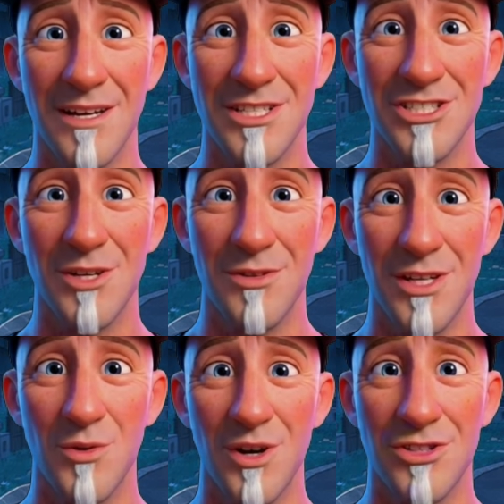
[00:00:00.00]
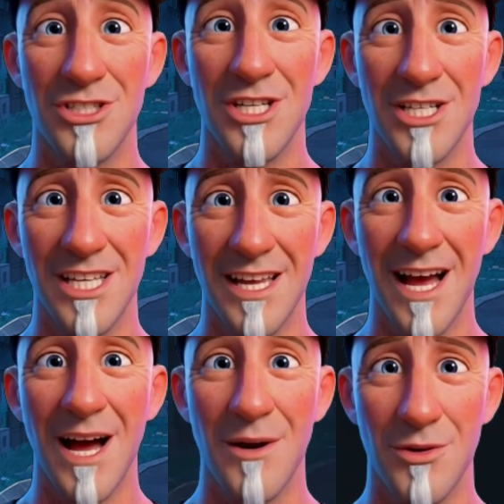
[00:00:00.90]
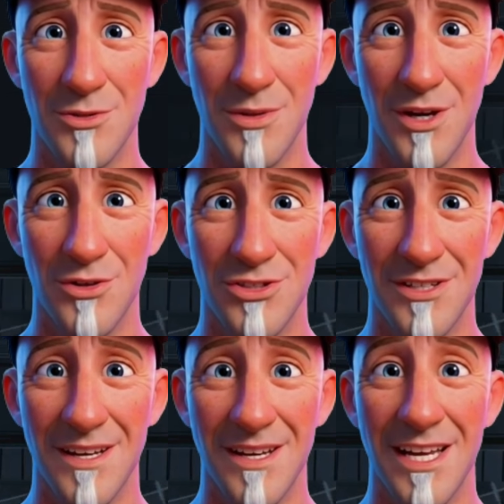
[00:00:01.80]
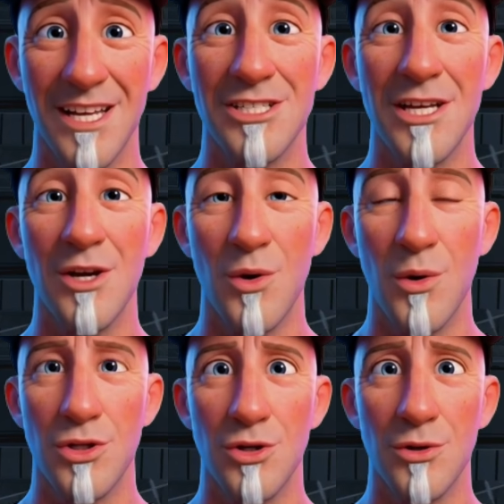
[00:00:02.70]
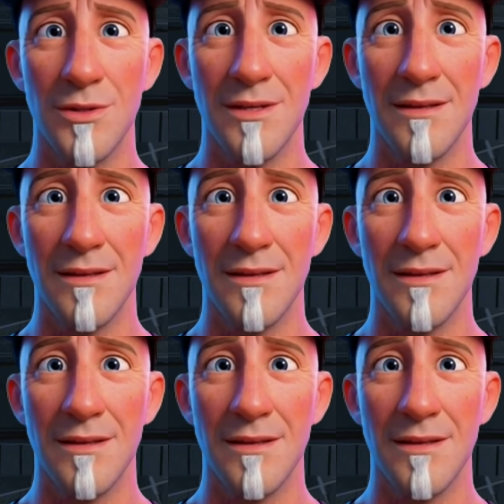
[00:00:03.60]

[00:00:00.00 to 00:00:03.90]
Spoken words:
there's something worth studying in how it was built. Here's the core loop.